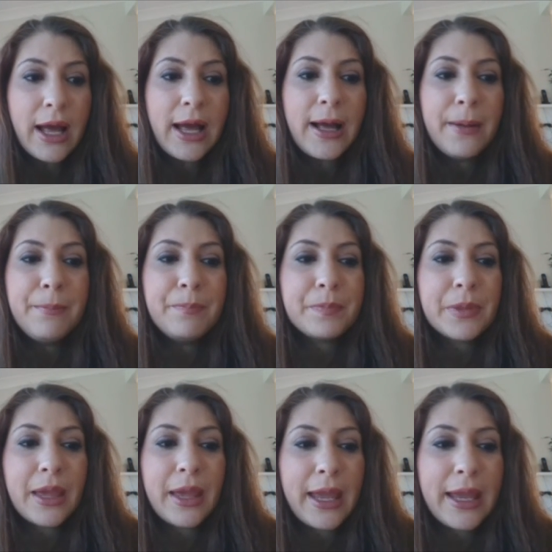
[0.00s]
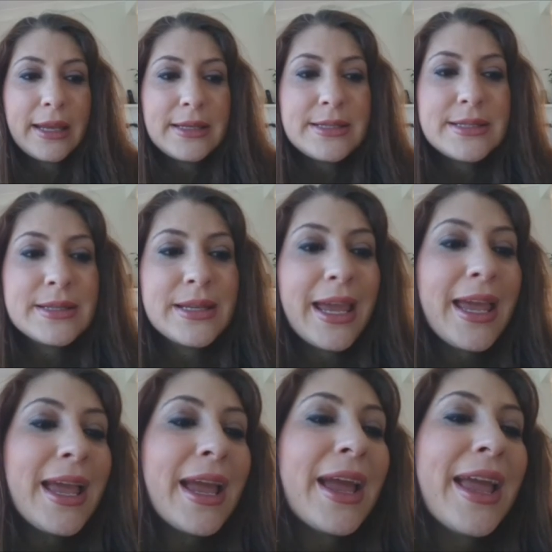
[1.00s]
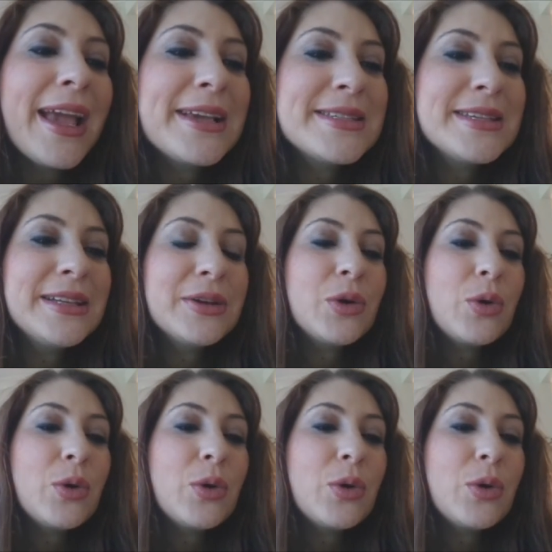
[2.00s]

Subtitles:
And yeah, excellent.